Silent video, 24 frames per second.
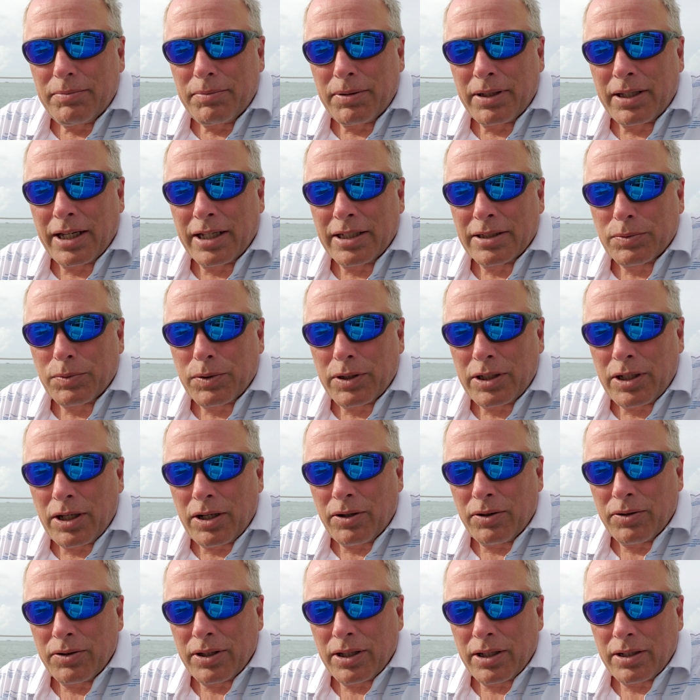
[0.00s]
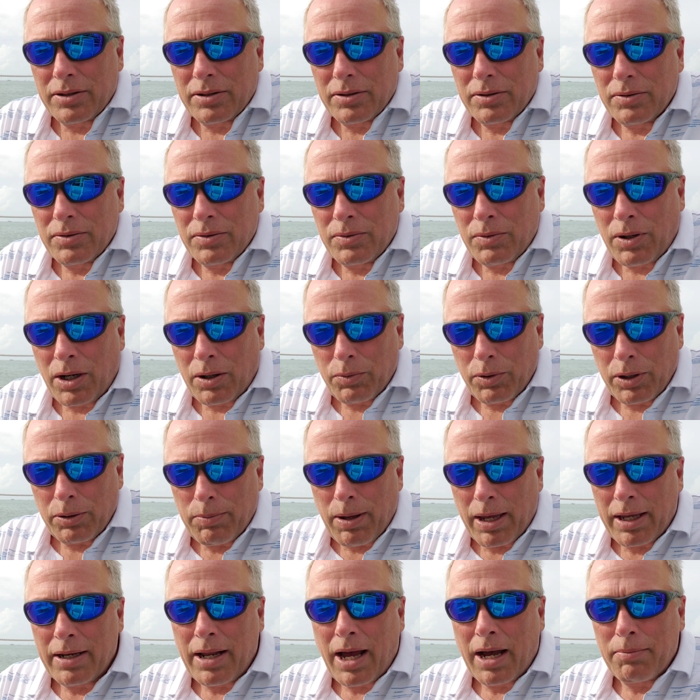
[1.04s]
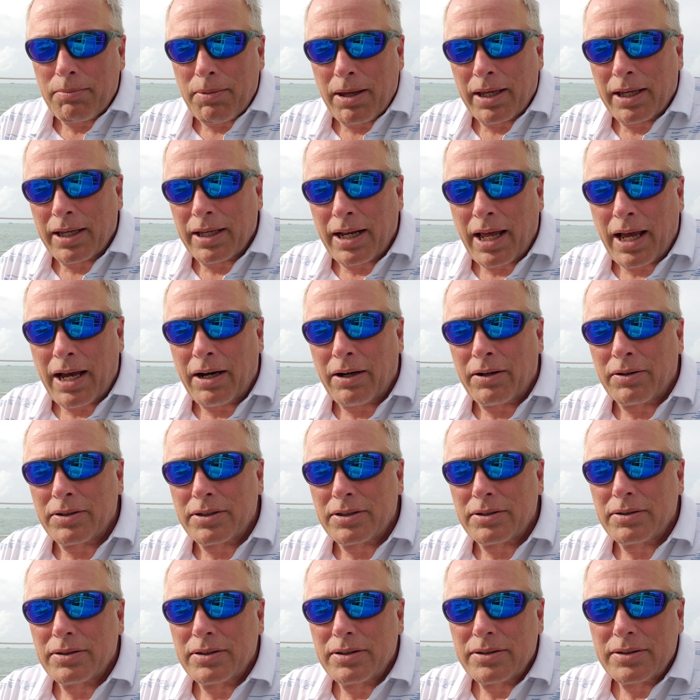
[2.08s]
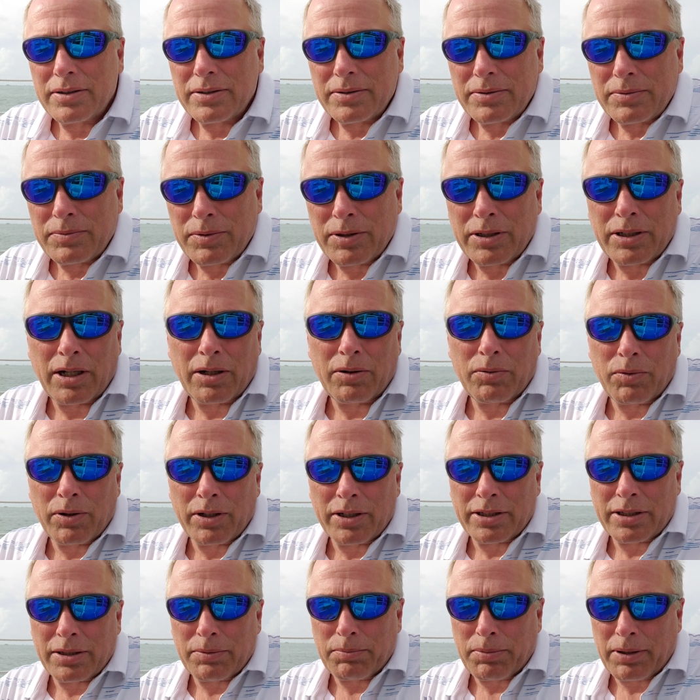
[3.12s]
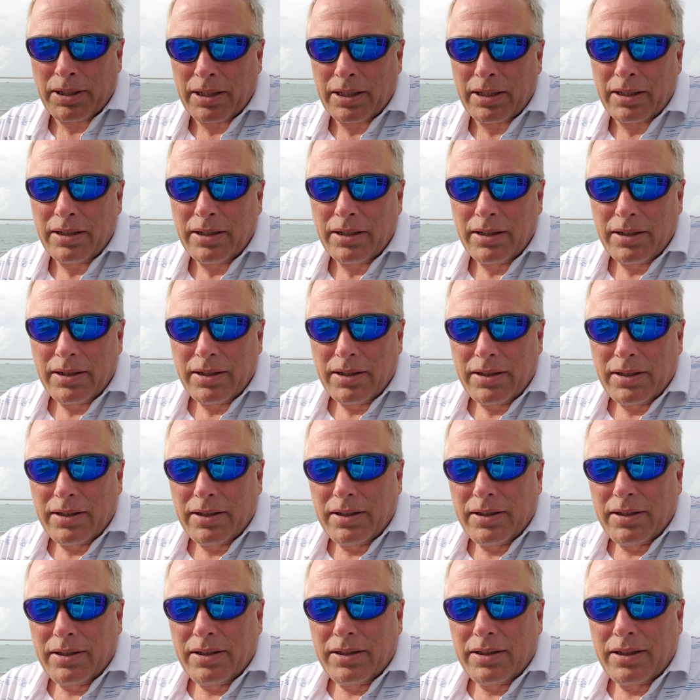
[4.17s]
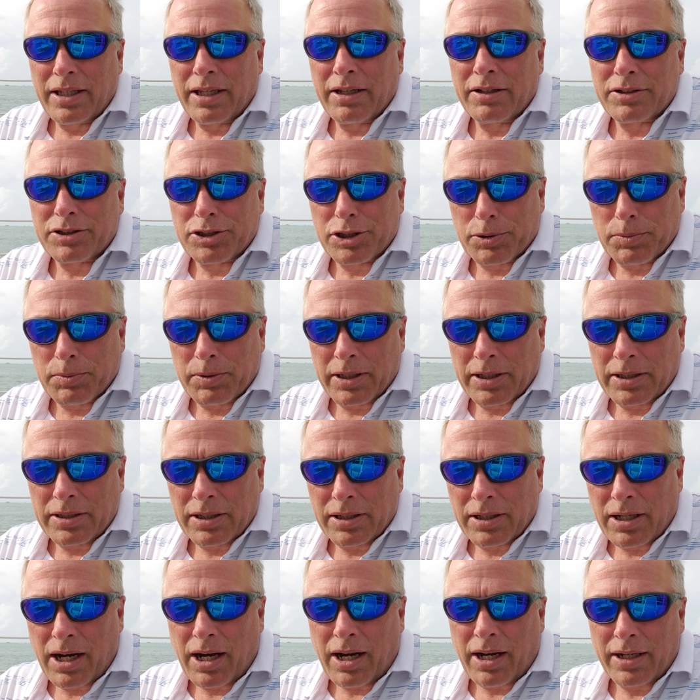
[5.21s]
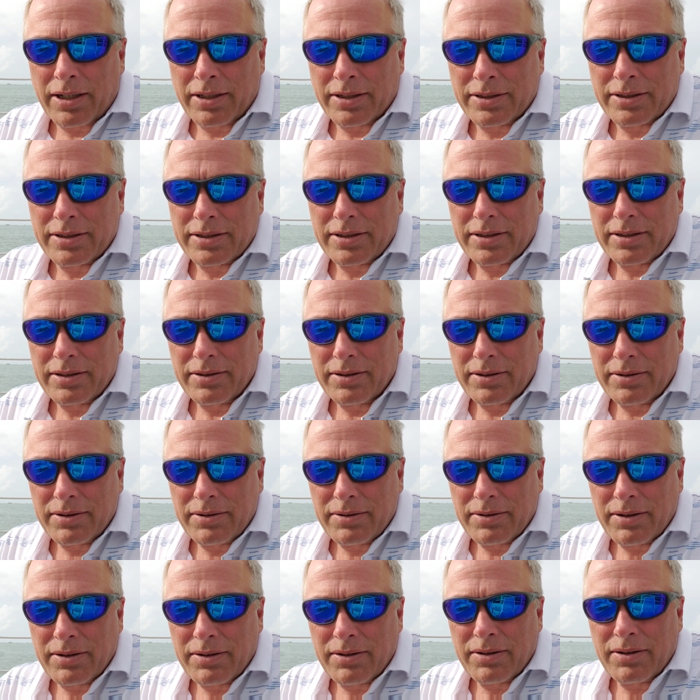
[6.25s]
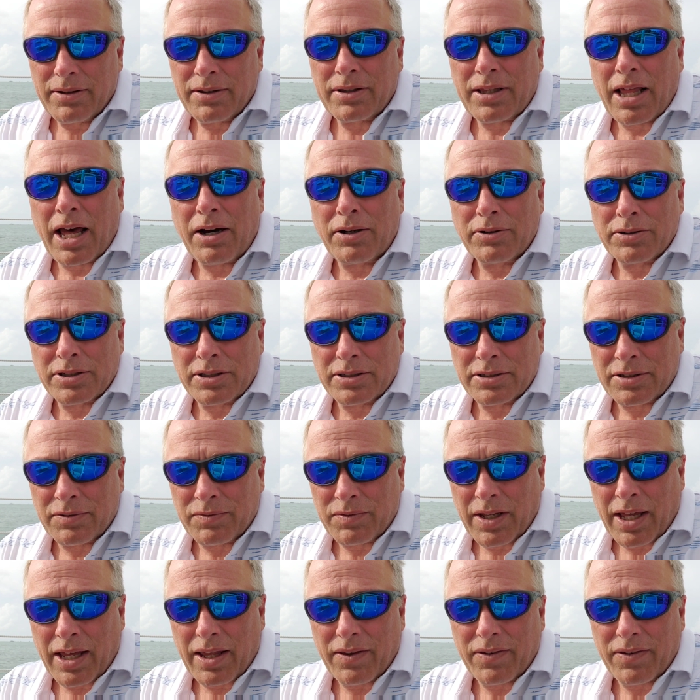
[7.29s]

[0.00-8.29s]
Because we know that while we may not make it out, we don't want to be the instrument to cause thousands of